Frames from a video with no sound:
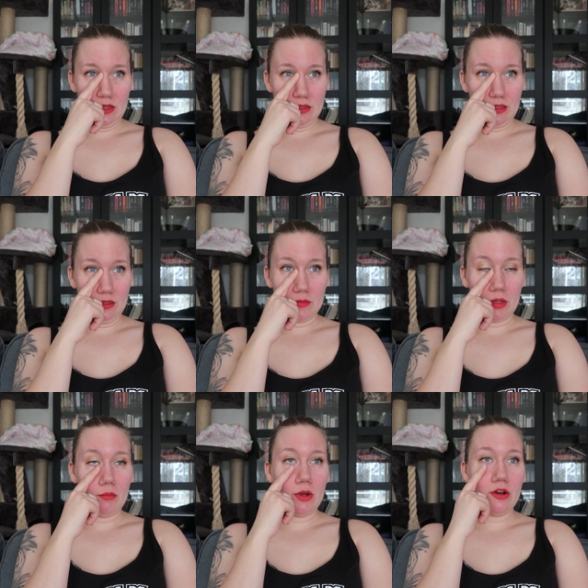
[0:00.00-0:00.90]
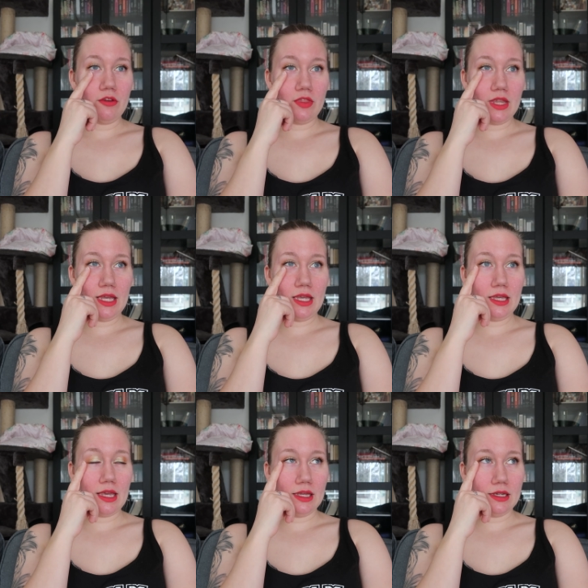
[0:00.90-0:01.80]
until my
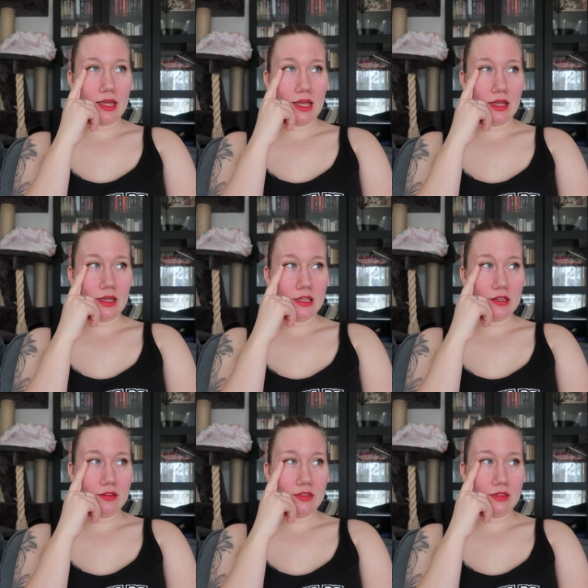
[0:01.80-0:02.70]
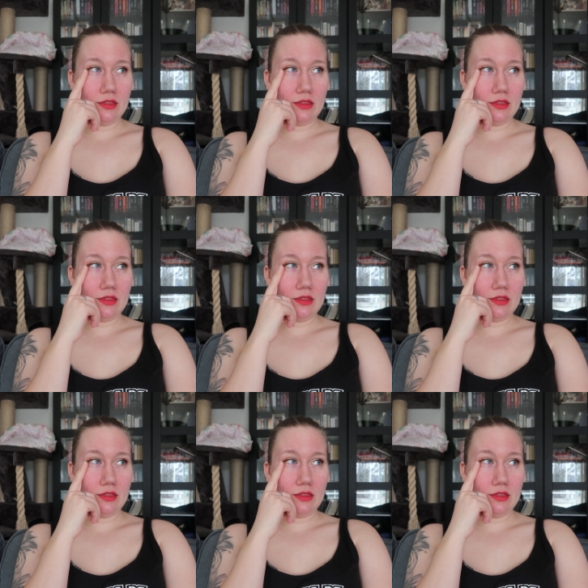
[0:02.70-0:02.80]
birthday and I